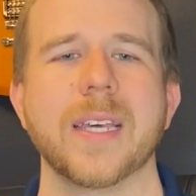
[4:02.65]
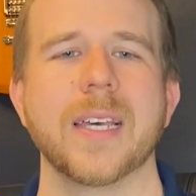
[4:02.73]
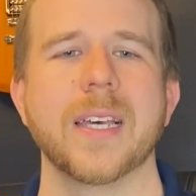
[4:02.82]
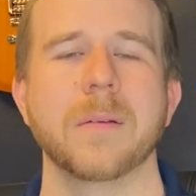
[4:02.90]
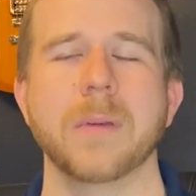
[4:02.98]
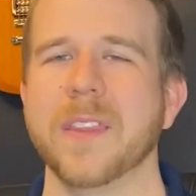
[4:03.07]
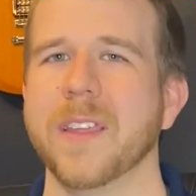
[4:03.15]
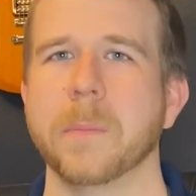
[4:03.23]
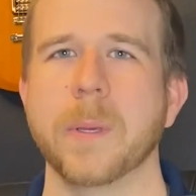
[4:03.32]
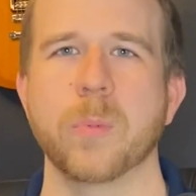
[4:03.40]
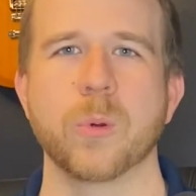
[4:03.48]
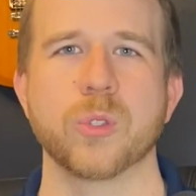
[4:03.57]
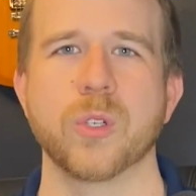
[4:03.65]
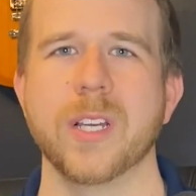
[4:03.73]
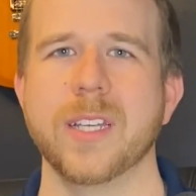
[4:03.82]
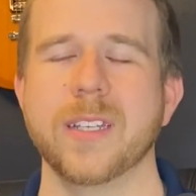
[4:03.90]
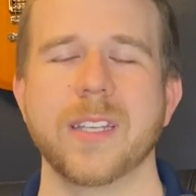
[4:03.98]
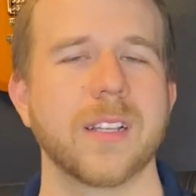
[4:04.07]
I think people are
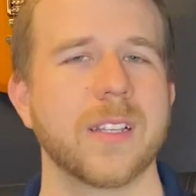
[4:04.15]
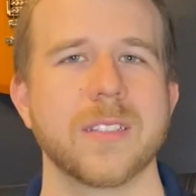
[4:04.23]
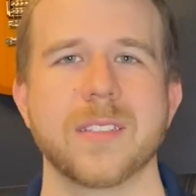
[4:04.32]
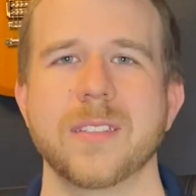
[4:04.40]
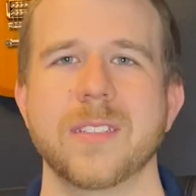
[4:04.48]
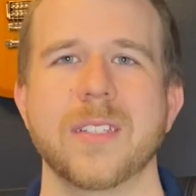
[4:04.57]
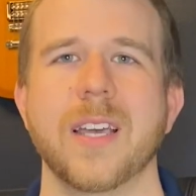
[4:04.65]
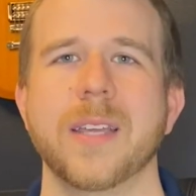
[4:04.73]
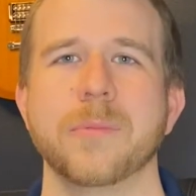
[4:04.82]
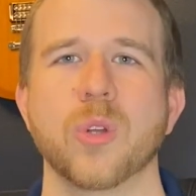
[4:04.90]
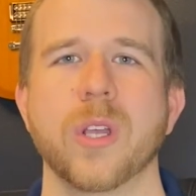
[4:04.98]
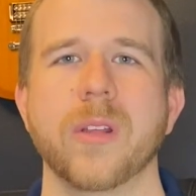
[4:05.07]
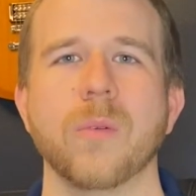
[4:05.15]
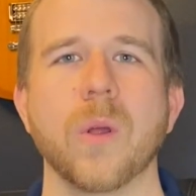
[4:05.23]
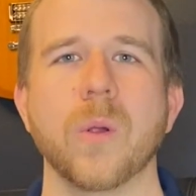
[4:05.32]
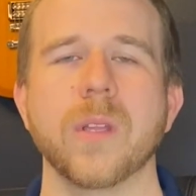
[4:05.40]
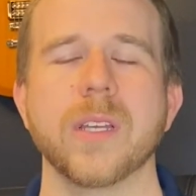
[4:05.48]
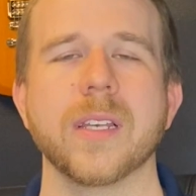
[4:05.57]
trying to get this hype train
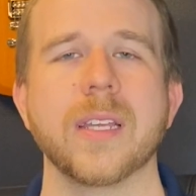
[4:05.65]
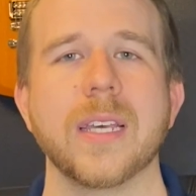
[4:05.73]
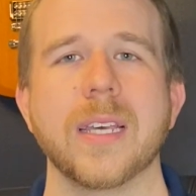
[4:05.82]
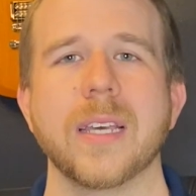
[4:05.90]
rolling.